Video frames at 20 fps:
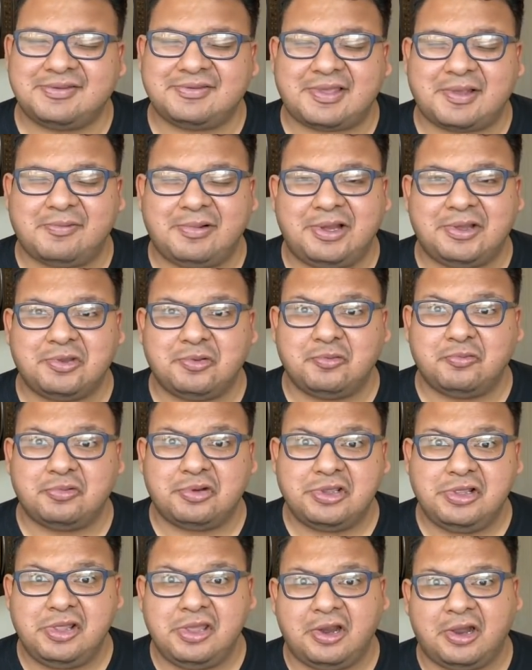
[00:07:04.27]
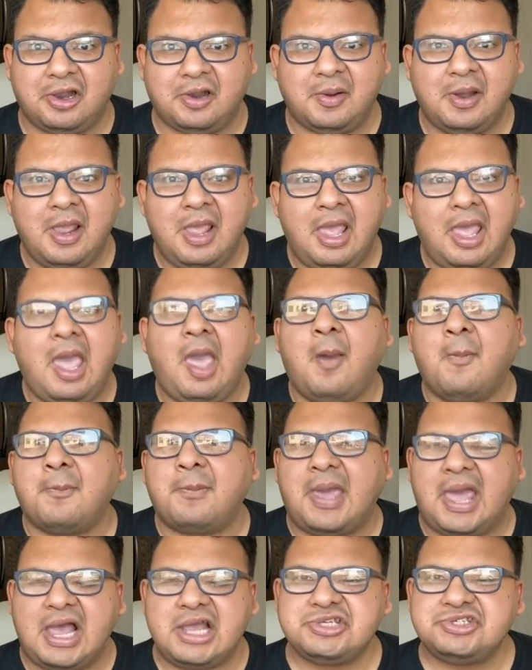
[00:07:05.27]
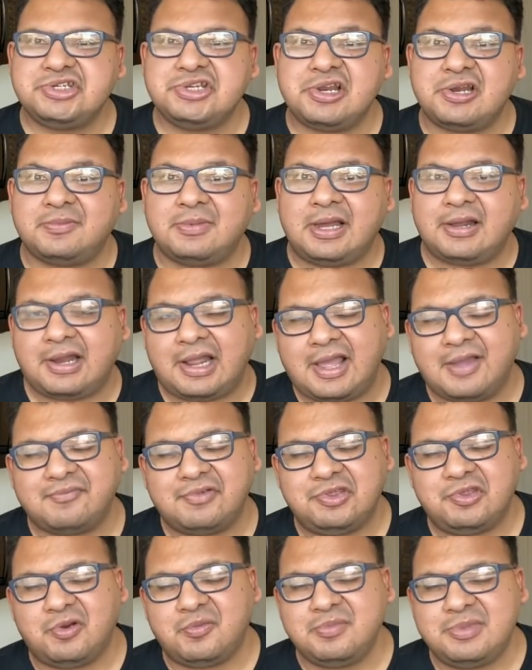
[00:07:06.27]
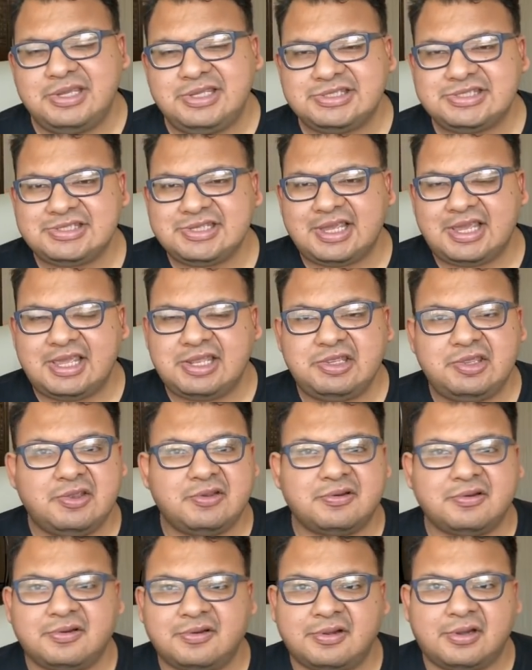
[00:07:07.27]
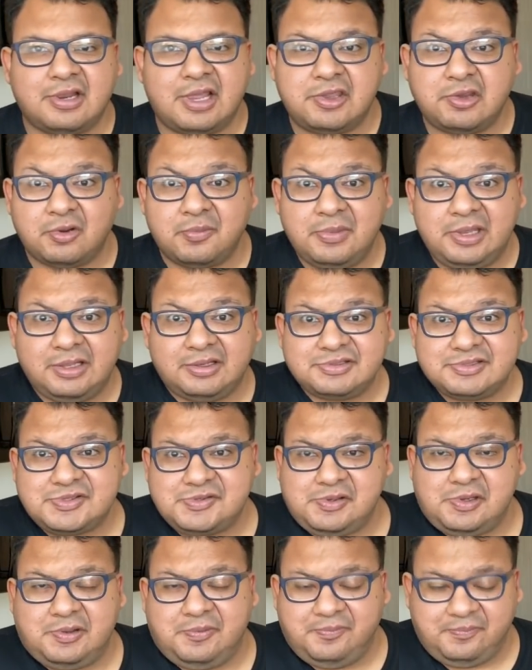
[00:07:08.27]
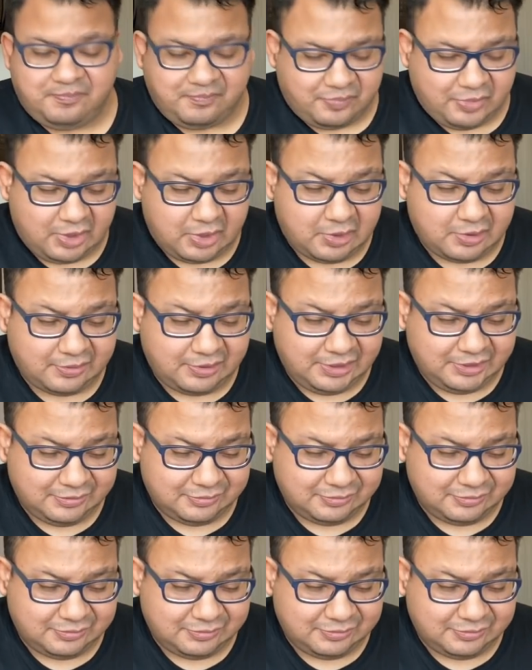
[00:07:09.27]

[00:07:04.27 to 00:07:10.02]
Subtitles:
I was like, wow, you really are passionate about having your meat in your meals. So all right.